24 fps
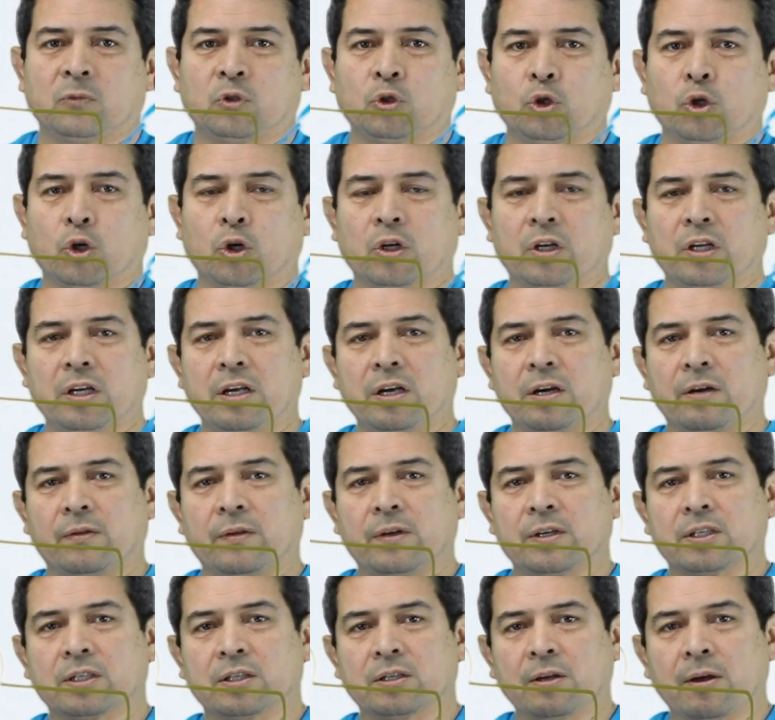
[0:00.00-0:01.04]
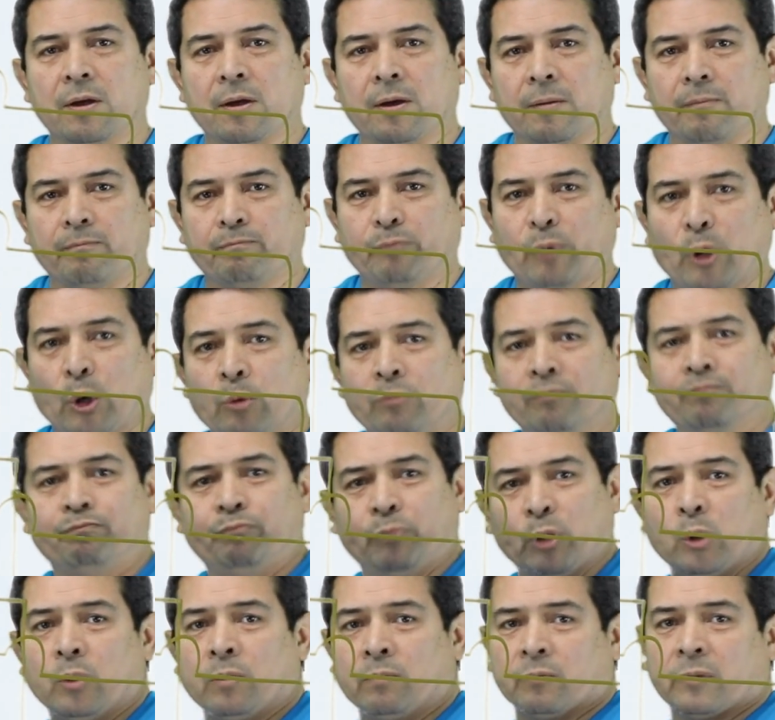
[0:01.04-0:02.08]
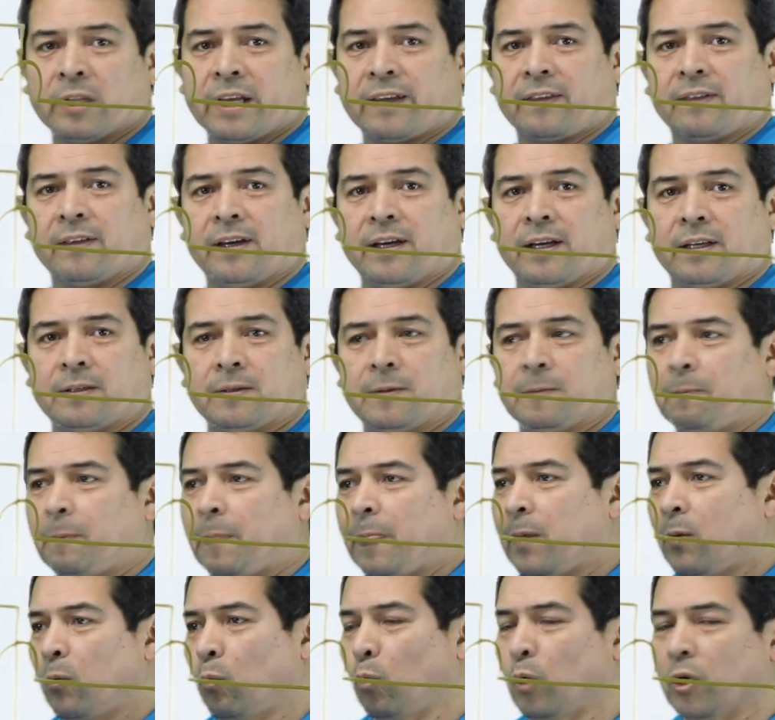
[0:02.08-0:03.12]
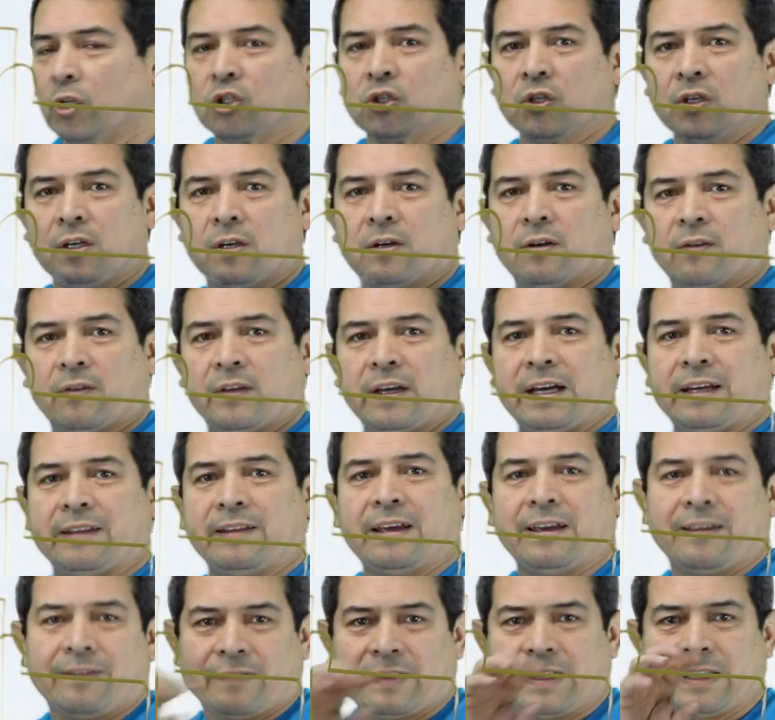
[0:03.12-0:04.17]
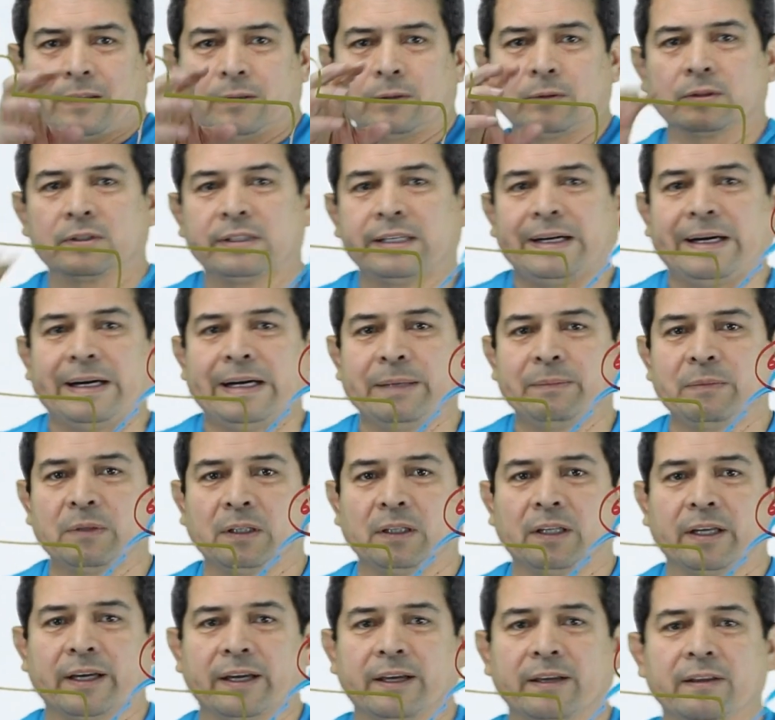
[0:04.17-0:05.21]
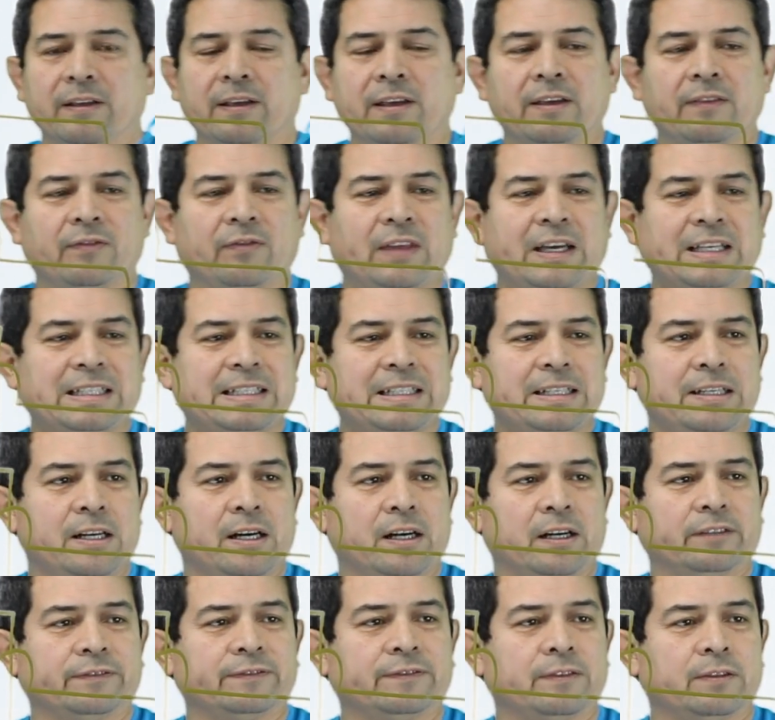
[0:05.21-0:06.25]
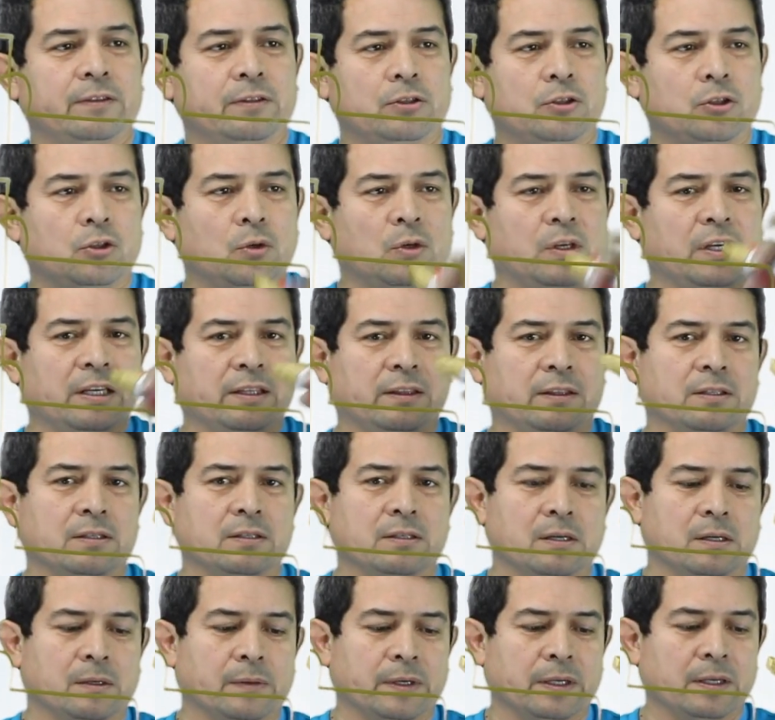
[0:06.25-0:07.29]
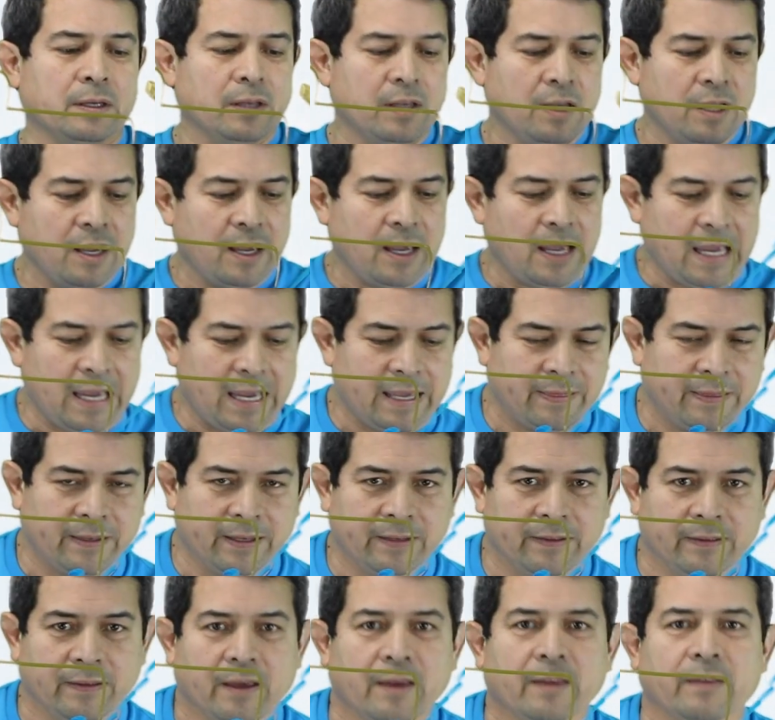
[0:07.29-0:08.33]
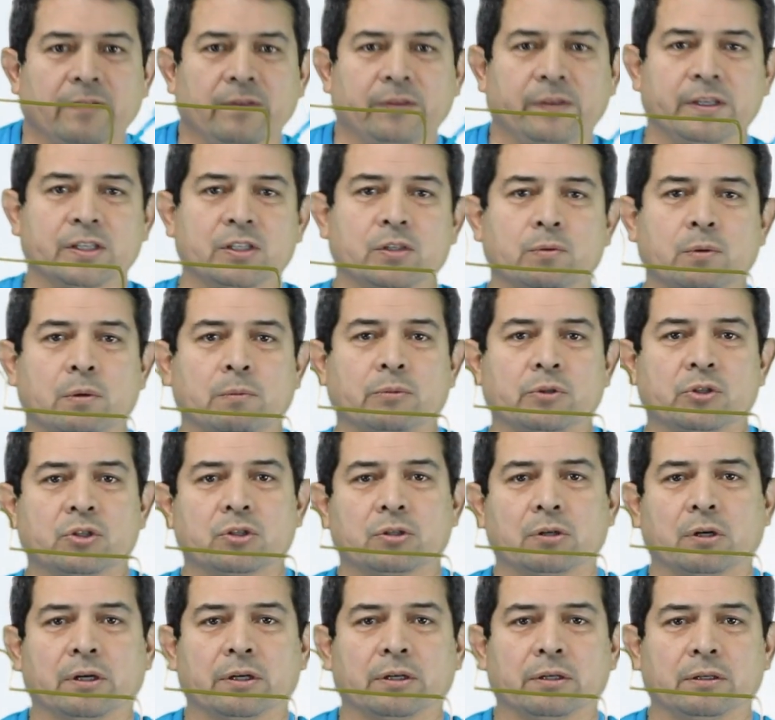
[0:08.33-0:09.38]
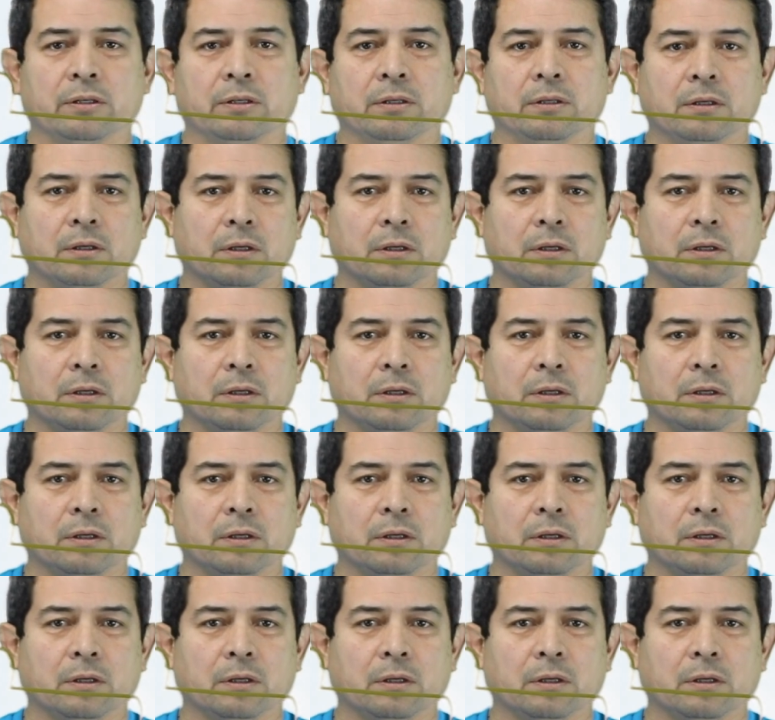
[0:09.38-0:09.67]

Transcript: So you're going to hear this boom, boom, like that. Once you hear that, that little time delay, that's enough to get this going, and then this one will start,